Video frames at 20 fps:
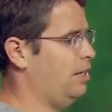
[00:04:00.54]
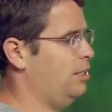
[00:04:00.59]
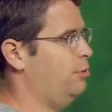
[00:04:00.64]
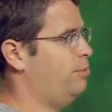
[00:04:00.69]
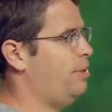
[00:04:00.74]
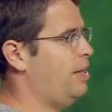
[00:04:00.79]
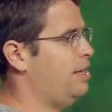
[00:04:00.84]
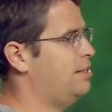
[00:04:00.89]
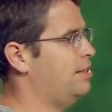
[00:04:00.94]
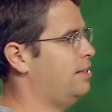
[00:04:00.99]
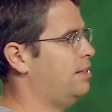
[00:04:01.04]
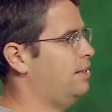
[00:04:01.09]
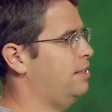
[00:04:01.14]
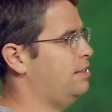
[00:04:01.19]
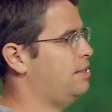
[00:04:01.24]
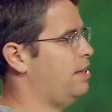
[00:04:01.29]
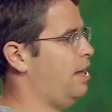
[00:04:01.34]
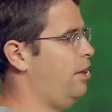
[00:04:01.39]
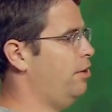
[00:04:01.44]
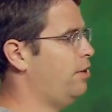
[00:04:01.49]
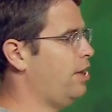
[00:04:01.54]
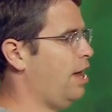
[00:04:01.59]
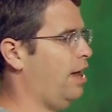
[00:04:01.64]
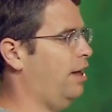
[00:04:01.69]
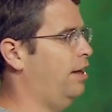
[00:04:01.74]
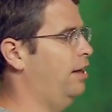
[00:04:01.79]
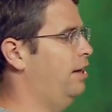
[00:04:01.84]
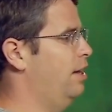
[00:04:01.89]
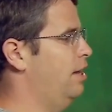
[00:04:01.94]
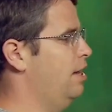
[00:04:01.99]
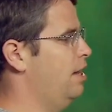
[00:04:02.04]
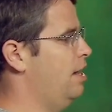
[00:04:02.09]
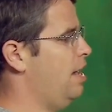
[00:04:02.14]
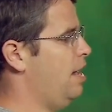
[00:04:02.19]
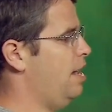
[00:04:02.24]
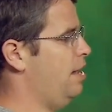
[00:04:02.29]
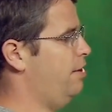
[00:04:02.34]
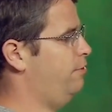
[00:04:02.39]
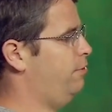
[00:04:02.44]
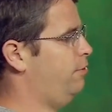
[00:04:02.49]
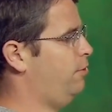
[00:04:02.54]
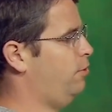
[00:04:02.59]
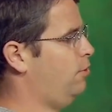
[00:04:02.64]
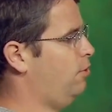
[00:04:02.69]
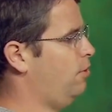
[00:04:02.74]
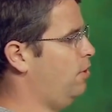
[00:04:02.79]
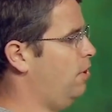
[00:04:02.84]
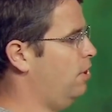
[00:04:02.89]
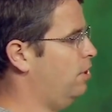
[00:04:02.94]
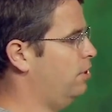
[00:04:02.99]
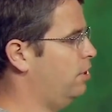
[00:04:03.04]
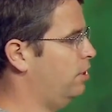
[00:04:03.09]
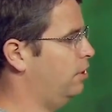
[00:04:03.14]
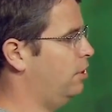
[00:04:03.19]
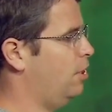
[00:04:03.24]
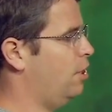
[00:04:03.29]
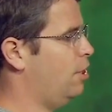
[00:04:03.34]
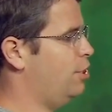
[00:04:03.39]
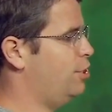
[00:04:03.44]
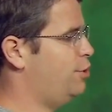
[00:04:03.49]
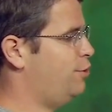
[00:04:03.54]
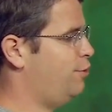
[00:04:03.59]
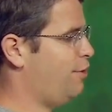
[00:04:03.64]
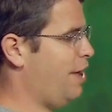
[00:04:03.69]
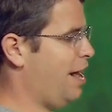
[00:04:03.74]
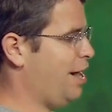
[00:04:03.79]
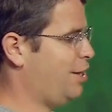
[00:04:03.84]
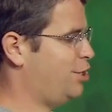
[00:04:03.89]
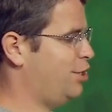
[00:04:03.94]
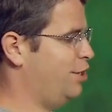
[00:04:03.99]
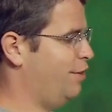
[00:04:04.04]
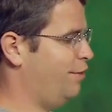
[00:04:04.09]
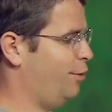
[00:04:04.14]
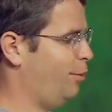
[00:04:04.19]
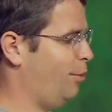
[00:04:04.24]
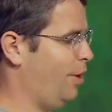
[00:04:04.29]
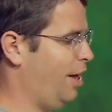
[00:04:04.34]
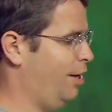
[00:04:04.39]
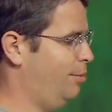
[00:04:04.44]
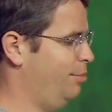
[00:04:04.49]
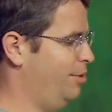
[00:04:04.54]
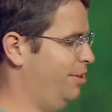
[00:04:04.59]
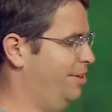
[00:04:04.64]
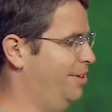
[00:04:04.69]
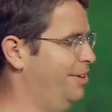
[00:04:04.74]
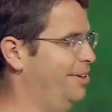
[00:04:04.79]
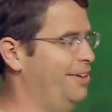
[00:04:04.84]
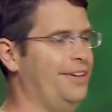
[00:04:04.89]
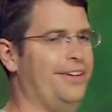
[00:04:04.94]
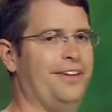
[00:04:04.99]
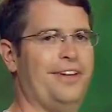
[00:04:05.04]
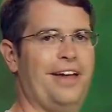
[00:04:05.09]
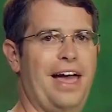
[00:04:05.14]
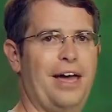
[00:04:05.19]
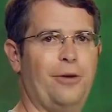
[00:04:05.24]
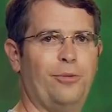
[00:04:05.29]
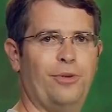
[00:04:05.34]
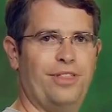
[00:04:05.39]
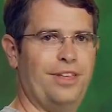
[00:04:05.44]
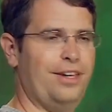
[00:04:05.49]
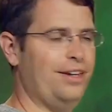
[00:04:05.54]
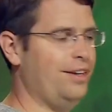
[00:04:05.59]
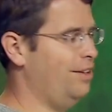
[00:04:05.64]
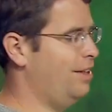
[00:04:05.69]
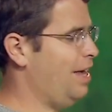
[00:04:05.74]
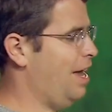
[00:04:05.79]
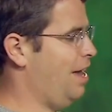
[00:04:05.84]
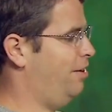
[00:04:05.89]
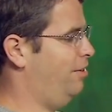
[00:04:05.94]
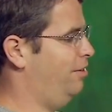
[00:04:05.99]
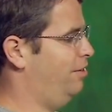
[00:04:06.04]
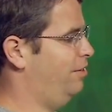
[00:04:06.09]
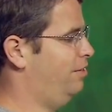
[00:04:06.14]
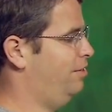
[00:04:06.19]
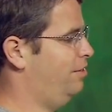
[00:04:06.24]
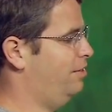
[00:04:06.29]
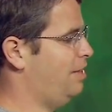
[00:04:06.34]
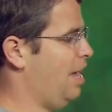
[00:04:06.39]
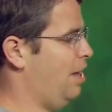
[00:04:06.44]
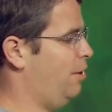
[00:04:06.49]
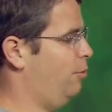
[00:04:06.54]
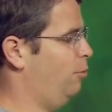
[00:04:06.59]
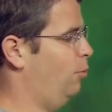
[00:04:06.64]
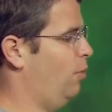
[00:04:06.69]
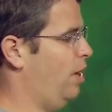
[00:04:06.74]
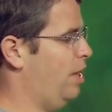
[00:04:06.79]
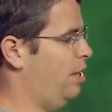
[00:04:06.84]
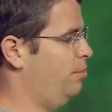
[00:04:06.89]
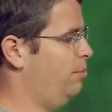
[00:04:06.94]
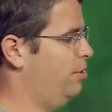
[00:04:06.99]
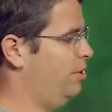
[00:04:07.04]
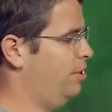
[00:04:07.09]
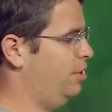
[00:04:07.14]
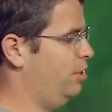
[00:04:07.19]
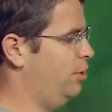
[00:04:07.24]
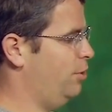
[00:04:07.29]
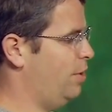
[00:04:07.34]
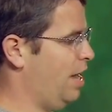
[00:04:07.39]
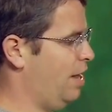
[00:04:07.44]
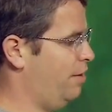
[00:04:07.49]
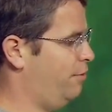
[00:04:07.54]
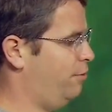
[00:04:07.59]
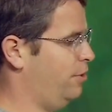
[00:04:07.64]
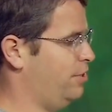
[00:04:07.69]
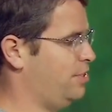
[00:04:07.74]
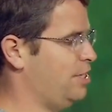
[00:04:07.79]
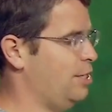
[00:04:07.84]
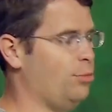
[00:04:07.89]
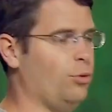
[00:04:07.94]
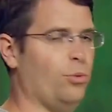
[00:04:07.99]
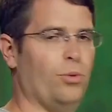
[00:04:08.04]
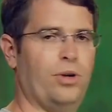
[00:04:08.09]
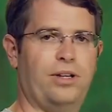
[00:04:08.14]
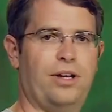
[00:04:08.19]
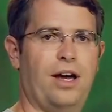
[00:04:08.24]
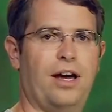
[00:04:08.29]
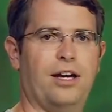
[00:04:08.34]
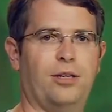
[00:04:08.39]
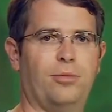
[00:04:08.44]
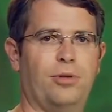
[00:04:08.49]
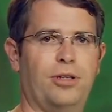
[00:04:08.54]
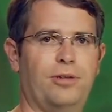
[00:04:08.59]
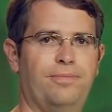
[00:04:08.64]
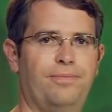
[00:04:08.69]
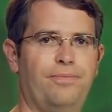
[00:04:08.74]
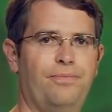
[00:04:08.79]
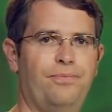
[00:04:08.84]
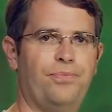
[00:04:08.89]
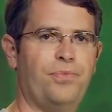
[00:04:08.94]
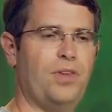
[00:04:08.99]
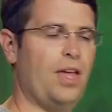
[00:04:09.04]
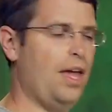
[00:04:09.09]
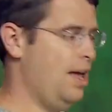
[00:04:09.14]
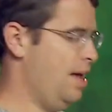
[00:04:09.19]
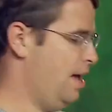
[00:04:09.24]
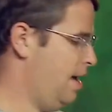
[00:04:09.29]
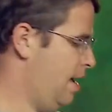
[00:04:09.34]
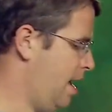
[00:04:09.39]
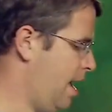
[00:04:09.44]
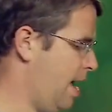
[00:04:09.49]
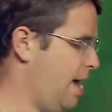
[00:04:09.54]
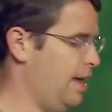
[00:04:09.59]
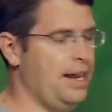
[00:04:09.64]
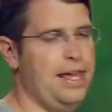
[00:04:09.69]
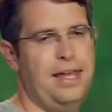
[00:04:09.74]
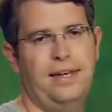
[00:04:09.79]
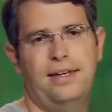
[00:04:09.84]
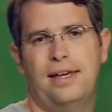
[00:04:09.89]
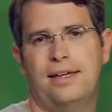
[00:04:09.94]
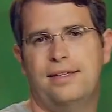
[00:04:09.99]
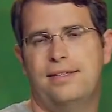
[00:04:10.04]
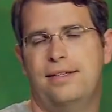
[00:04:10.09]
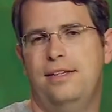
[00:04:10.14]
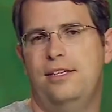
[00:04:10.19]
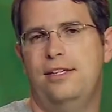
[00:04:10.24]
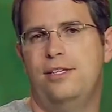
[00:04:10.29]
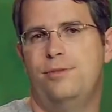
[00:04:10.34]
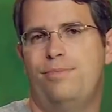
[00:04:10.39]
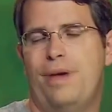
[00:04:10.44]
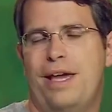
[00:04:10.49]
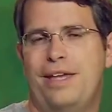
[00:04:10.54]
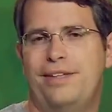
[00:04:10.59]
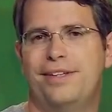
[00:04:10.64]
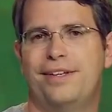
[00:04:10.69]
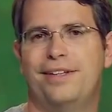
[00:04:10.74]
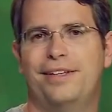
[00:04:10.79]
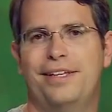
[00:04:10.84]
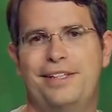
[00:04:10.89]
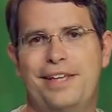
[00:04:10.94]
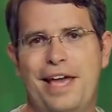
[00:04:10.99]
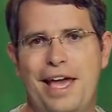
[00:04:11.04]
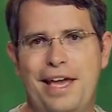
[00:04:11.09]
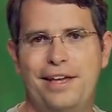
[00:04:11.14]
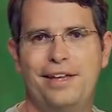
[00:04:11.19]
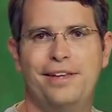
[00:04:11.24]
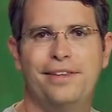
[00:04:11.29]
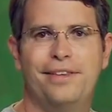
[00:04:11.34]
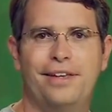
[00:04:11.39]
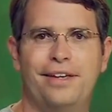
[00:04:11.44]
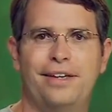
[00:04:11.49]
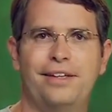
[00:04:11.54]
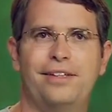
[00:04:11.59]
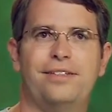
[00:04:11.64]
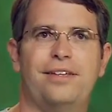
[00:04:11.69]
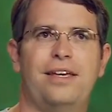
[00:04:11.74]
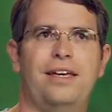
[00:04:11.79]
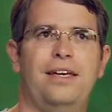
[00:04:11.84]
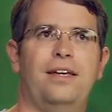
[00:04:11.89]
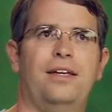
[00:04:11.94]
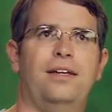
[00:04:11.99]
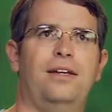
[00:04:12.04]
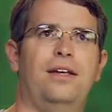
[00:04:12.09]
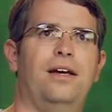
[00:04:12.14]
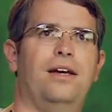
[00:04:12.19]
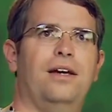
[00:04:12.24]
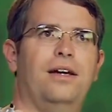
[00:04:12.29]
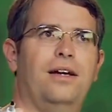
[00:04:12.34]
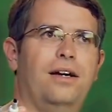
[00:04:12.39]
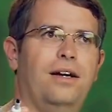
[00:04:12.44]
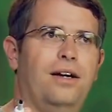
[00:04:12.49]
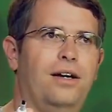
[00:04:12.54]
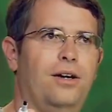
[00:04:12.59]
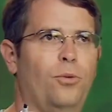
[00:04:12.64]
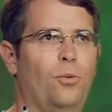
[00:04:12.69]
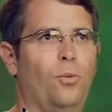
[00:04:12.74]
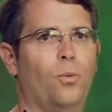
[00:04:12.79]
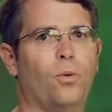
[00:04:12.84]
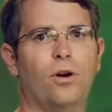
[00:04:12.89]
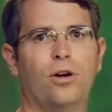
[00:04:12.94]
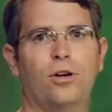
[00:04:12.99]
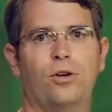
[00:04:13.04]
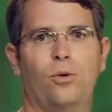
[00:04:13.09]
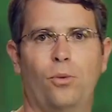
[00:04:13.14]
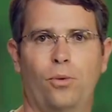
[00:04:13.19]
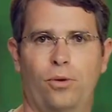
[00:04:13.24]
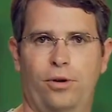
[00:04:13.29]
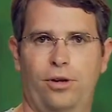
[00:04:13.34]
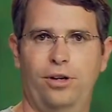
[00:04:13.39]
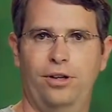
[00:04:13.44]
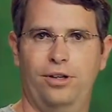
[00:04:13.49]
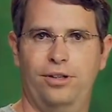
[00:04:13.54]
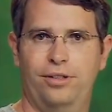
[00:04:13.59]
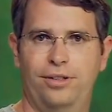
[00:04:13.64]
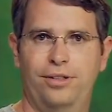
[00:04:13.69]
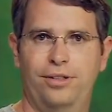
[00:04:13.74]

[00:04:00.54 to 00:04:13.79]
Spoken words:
and you basically say, okay, I have crawled a large fraction of the web, and within that web, you have, for example, one document. And indexing is basically taking things in word order.